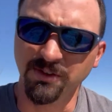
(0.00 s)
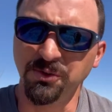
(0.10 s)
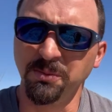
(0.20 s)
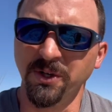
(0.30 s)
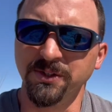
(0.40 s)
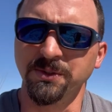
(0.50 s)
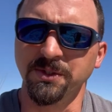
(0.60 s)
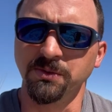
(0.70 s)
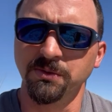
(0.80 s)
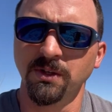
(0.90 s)
too much on
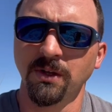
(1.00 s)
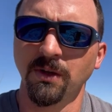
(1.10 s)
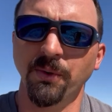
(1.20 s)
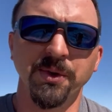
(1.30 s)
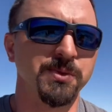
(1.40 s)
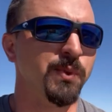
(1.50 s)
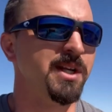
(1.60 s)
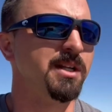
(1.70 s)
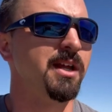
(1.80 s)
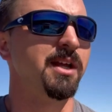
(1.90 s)
those on those
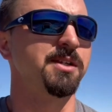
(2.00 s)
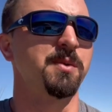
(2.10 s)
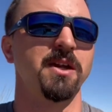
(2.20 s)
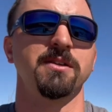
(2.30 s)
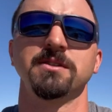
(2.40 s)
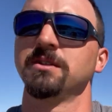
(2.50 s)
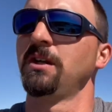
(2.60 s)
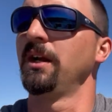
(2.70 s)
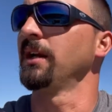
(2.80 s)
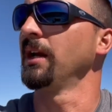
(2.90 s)
windy days, man. There's just a
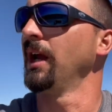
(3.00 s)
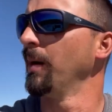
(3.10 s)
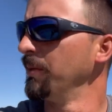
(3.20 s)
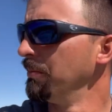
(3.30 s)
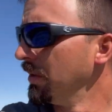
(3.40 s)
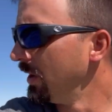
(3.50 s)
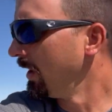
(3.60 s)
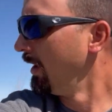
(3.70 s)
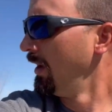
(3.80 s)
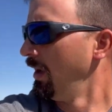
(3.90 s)
lot that can happen.
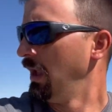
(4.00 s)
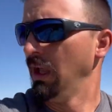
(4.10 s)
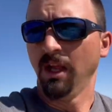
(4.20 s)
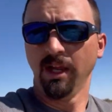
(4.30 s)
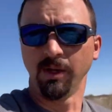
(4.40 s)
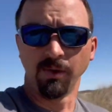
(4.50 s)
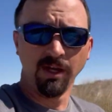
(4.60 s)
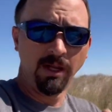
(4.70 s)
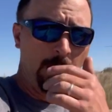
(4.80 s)
But anyway,